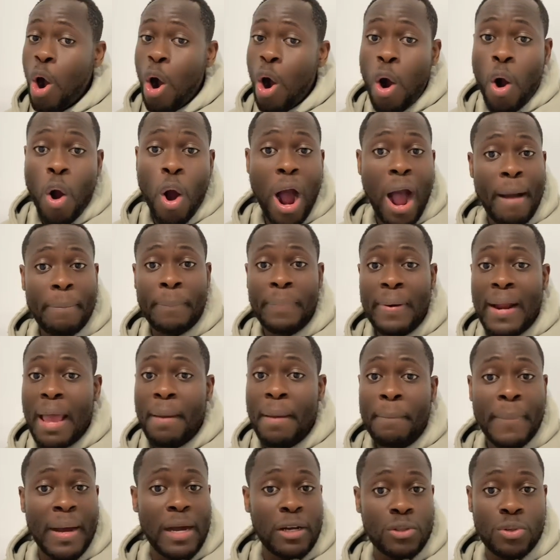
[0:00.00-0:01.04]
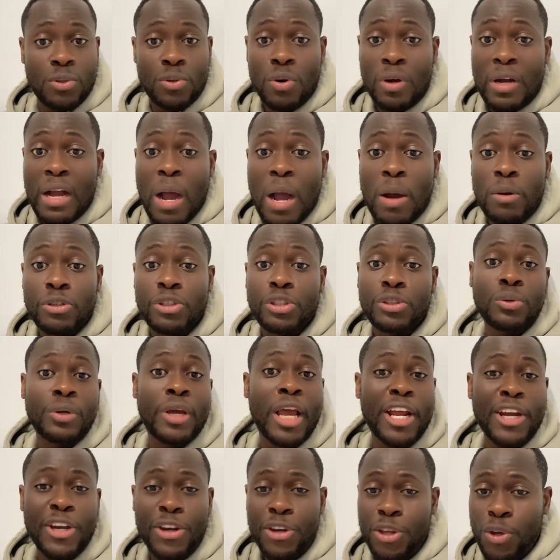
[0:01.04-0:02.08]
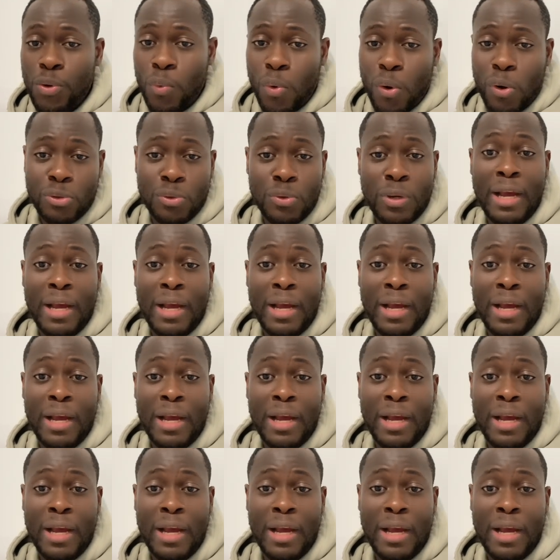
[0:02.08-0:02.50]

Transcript: or apply back to your country to get new ones.